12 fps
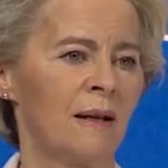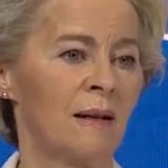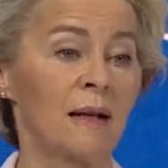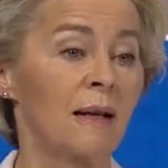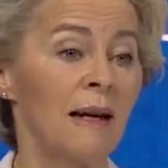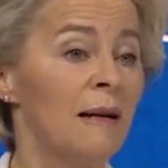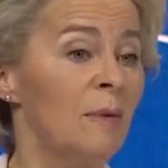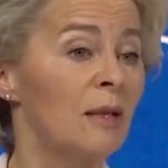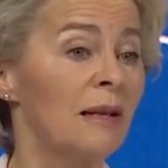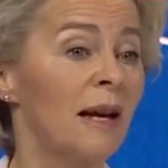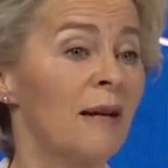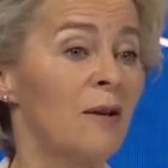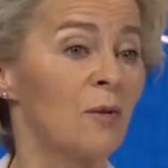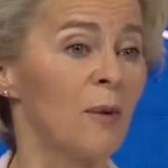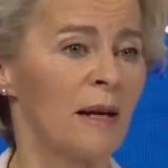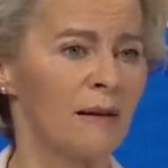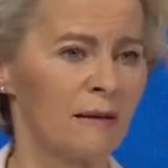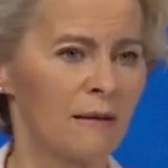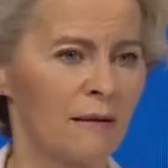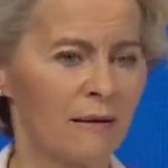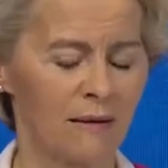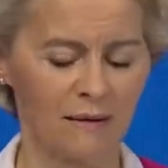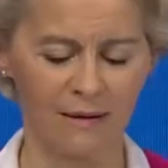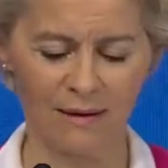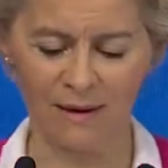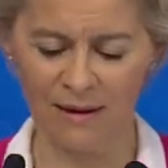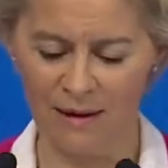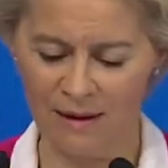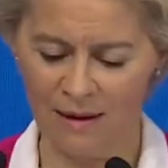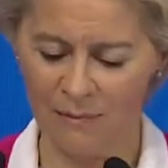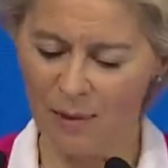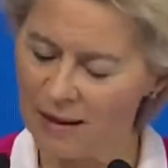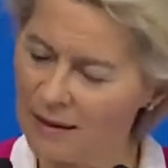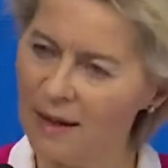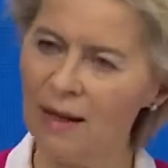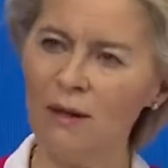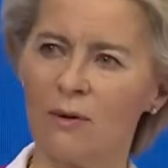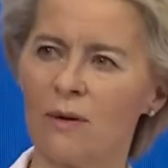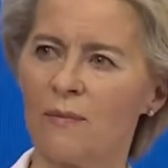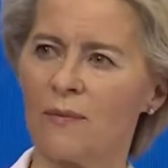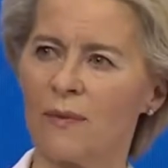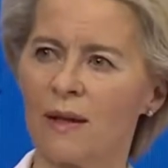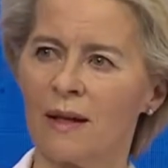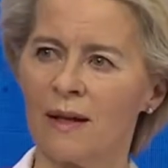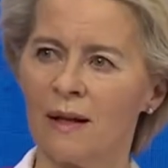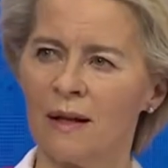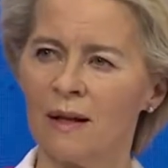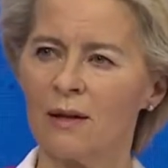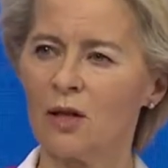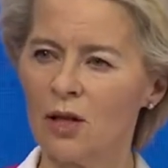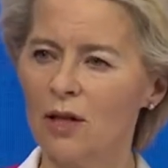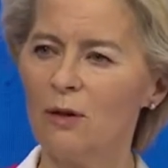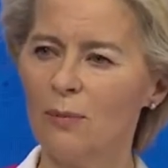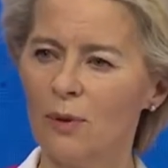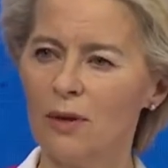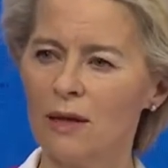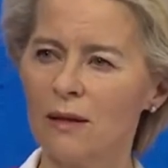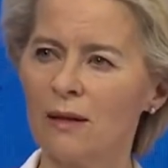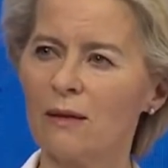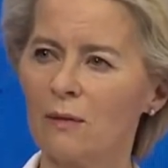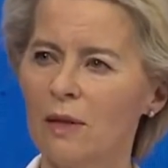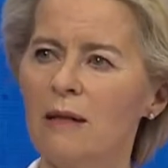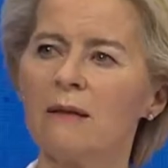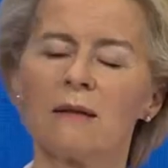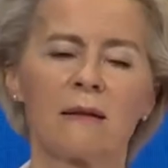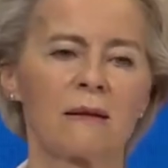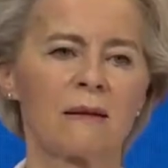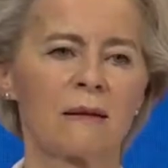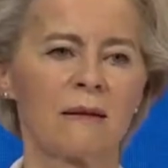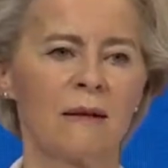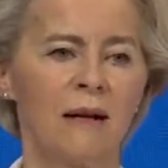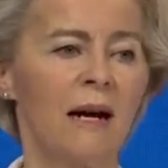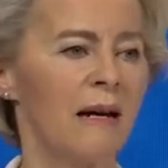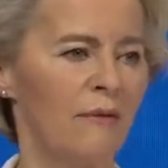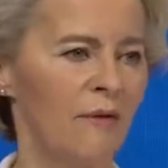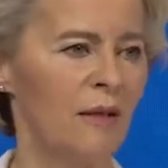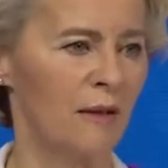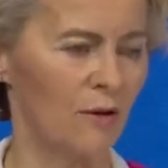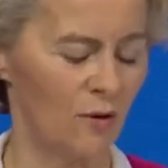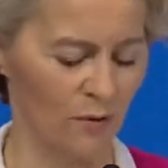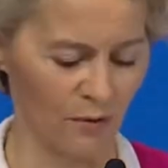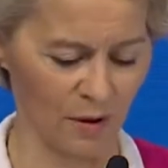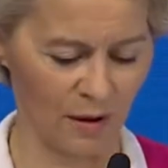The climate cannot wait, but now the geopolitical reasons are evident too.